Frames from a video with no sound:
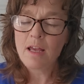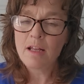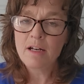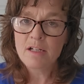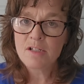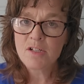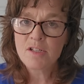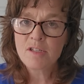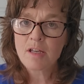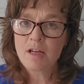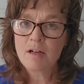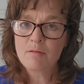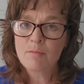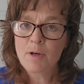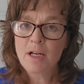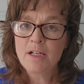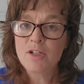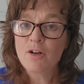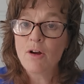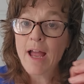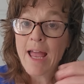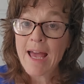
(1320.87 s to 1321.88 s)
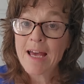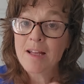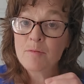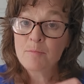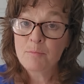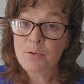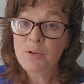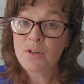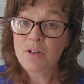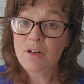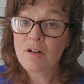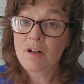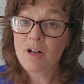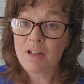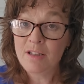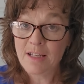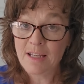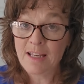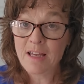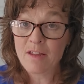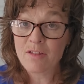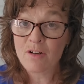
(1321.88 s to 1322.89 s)
I just got to remind you, I hadn't put it all
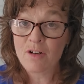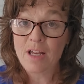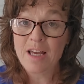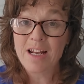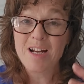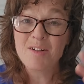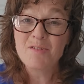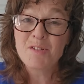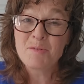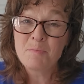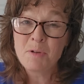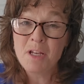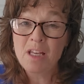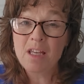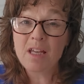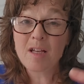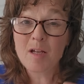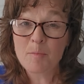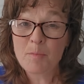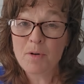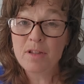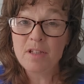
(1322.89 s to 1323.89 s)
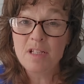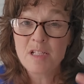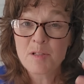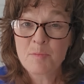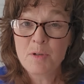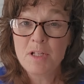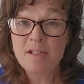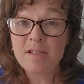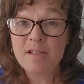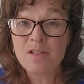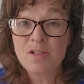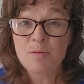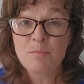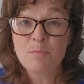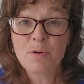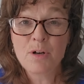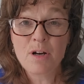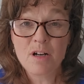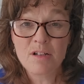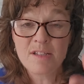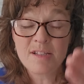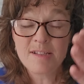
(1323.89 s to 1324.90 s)
together yet. I was picking up on these pieces and
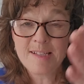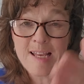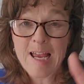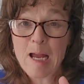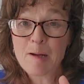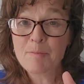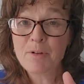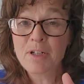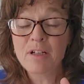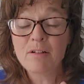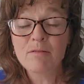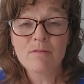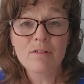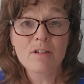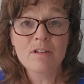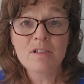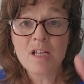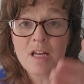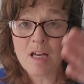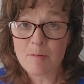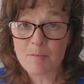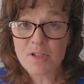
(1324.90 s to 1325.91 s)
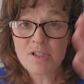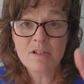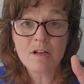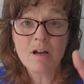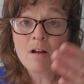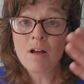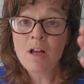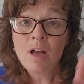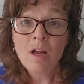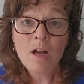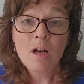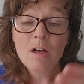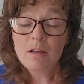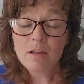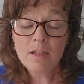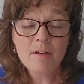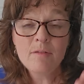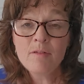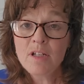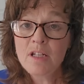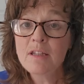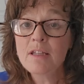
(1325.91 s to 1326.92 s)
parts. It's happening in real time. all
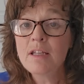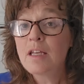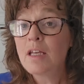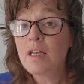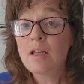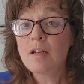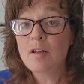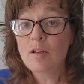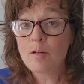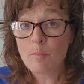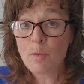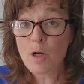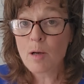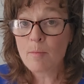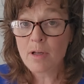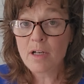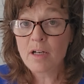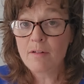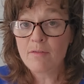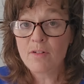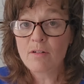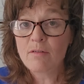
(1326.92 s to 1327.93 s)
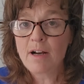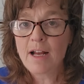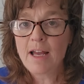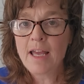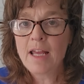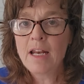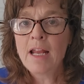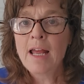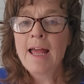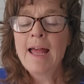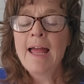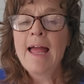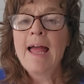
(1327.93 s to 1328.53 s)
living in the heat of the moment of it, right?